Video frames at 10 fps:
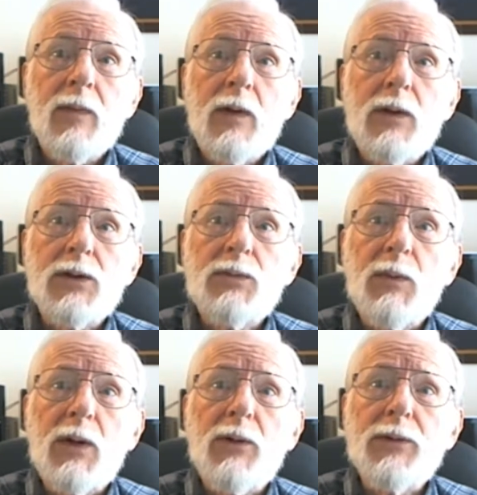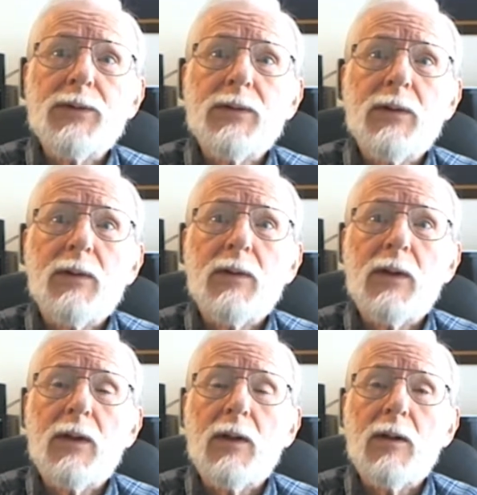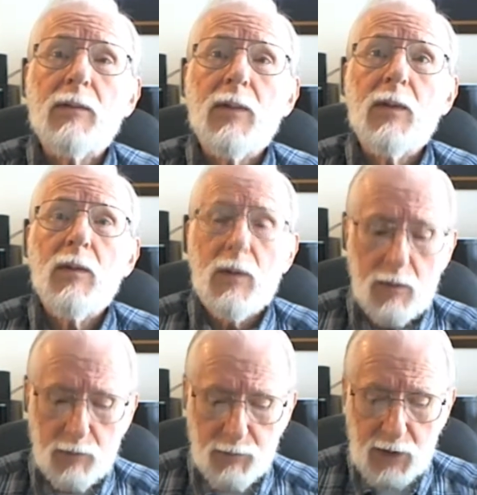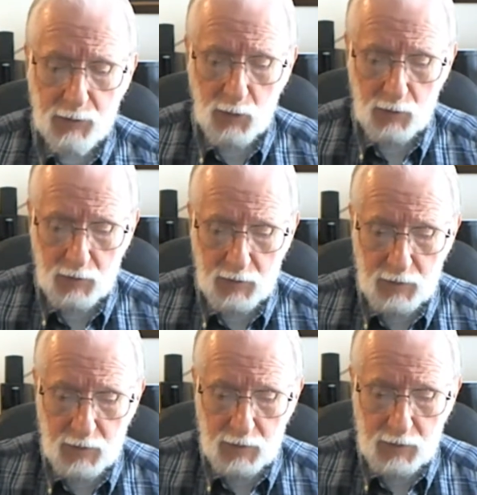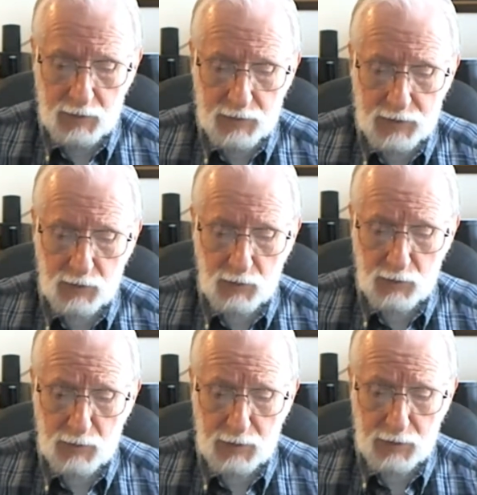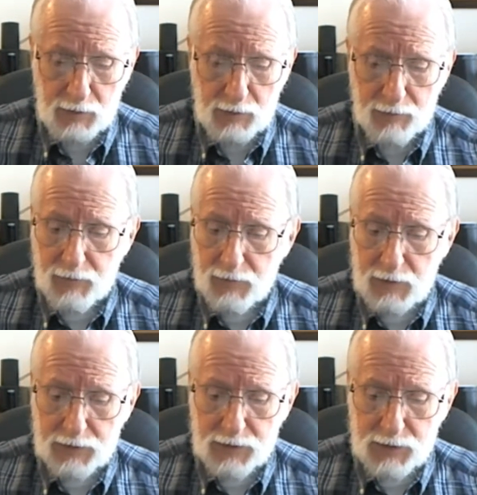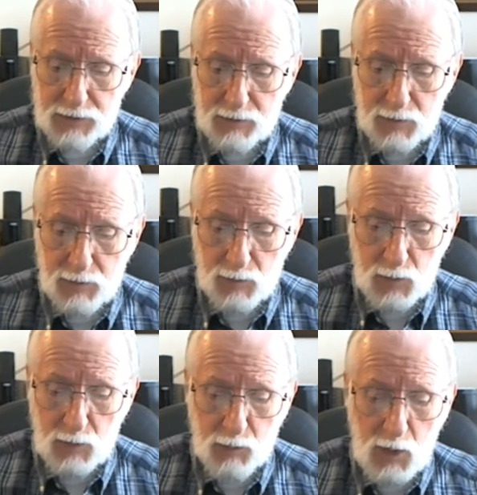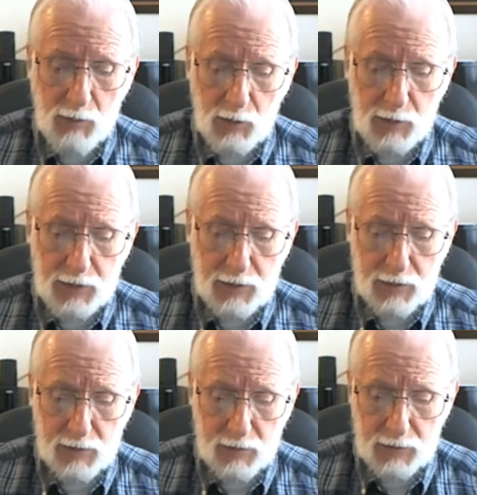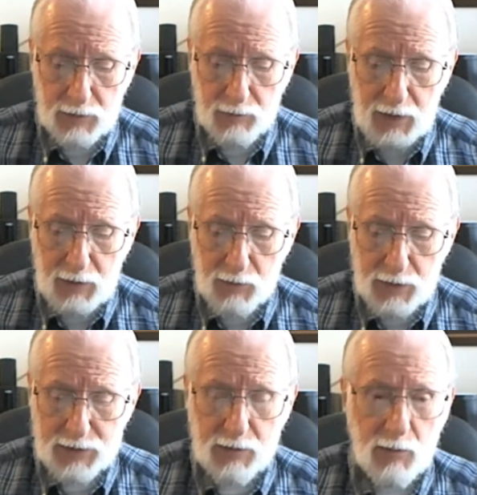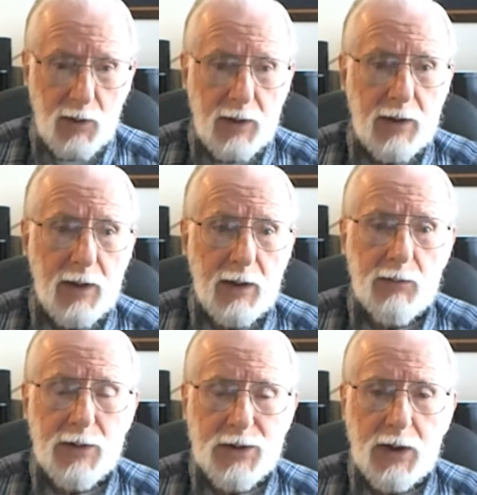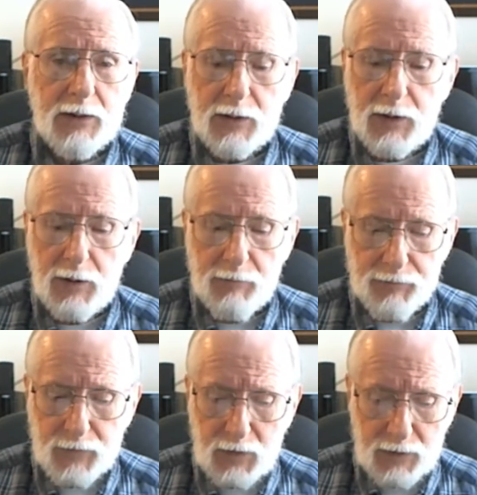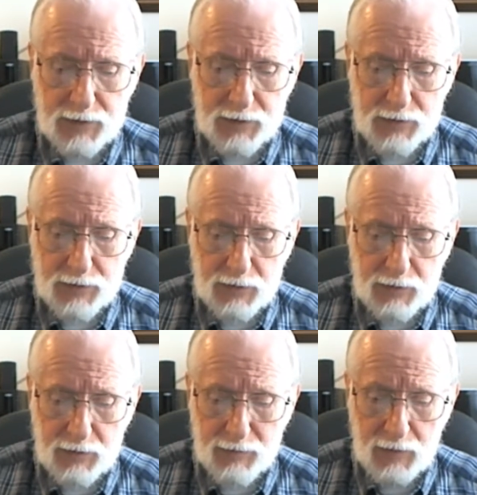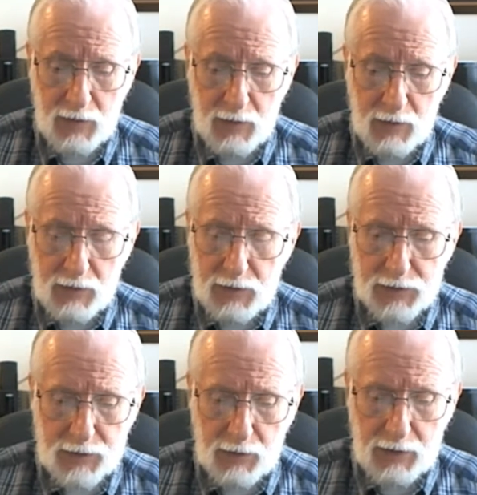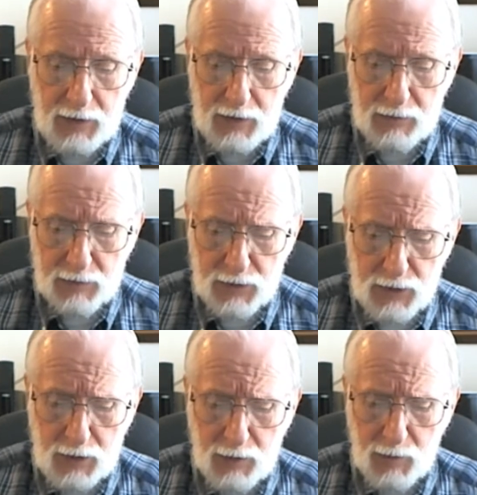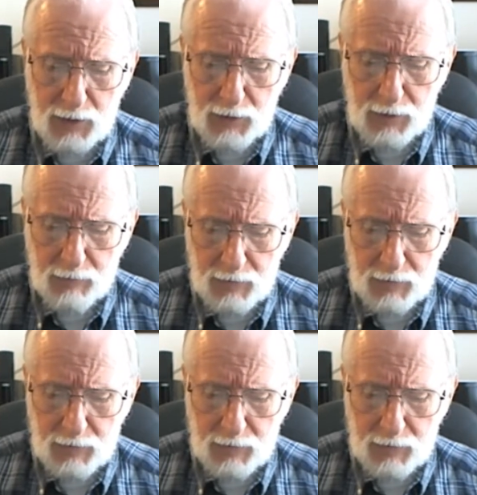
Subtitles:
Ishmael's people. So that's probably the main reason why God rejected him. God says, Esau I hate and Jacob I love.